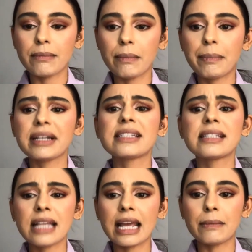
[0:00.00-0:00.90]
per
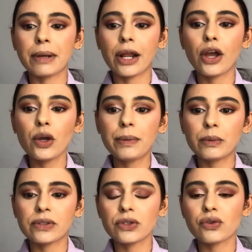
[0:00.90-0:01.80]
se, but I hope it
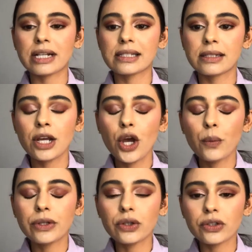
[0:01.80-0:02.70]
was addressed
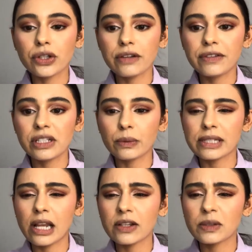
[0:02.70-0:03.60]
when Dr. Govinda was
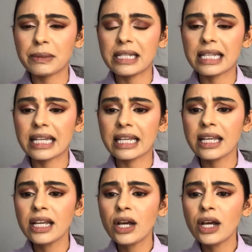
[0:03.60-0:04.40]
last speaking.